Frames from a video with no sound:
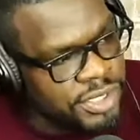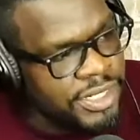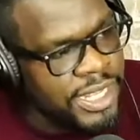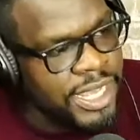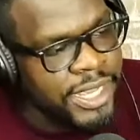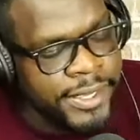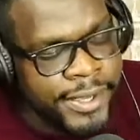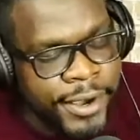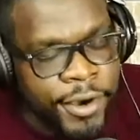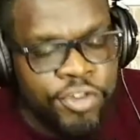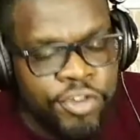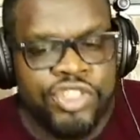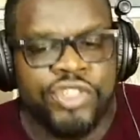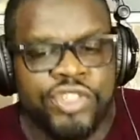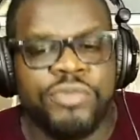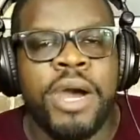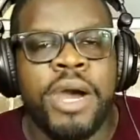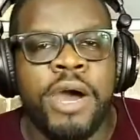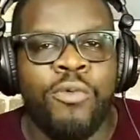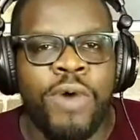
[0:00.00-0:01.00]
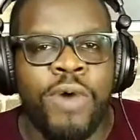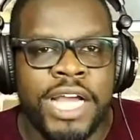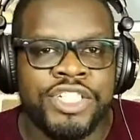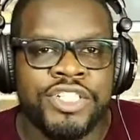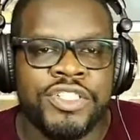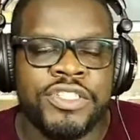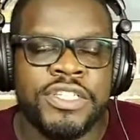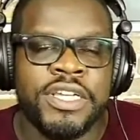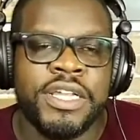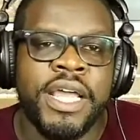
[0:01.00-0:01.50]
that goes to
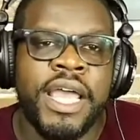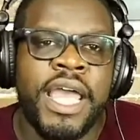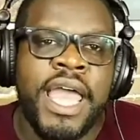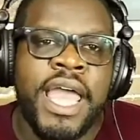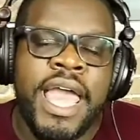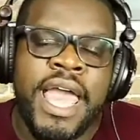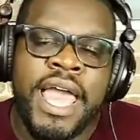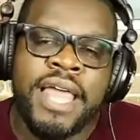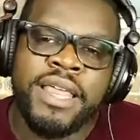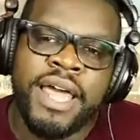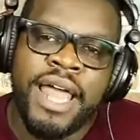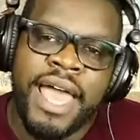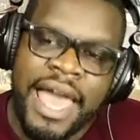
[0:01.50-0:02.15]
Washington, that